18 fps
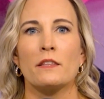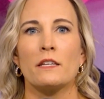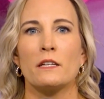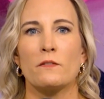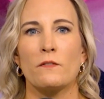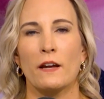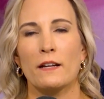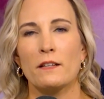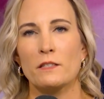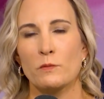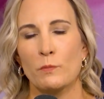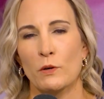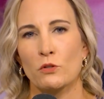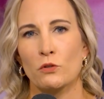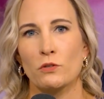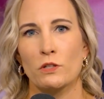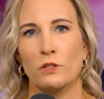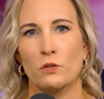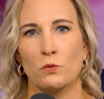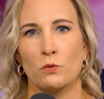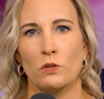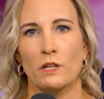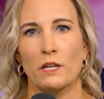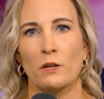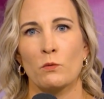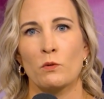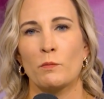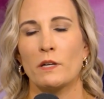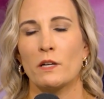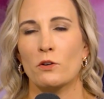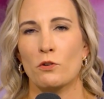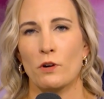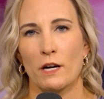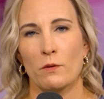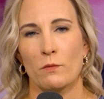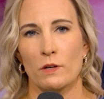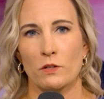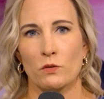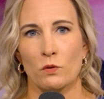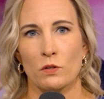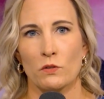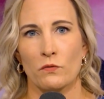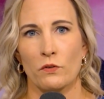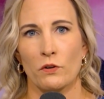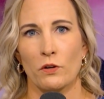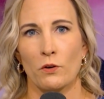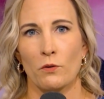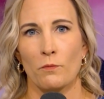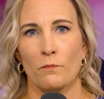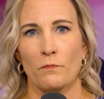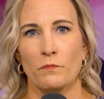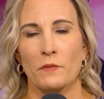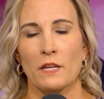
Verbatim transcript: the Advanced Specialty Toolkit would be a great resource for you.